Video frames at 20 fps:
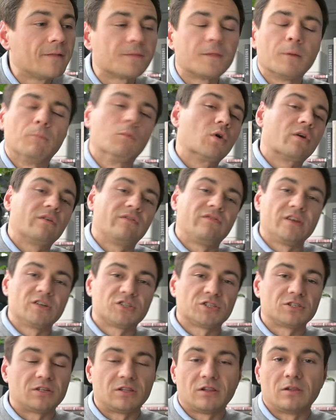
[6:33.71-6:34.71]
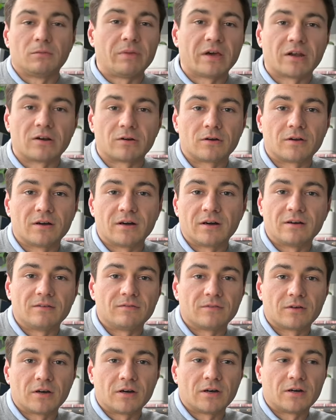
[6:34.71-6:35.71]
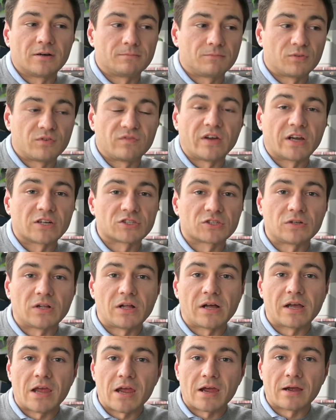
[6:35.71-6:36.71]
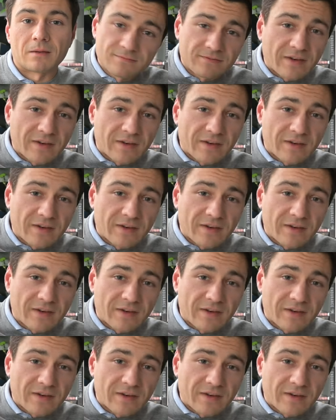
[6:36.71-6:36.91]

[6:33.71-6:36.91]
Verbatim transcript: the more efficient and the better of a professional I am.